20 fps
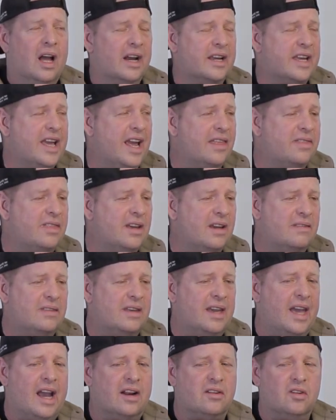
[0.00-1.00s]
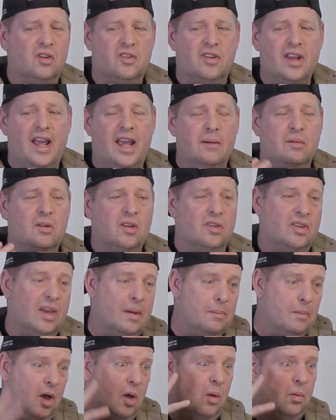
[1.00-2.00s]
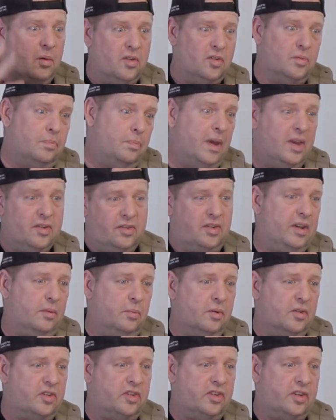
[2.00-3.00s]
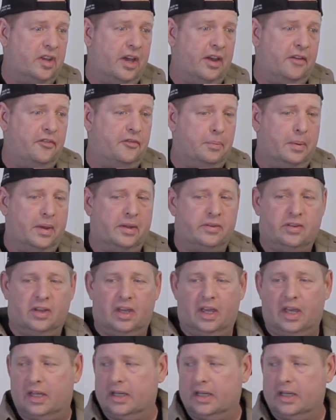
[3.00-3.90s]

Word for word: I can't think of the actor's name because I'm always busy with stuff, but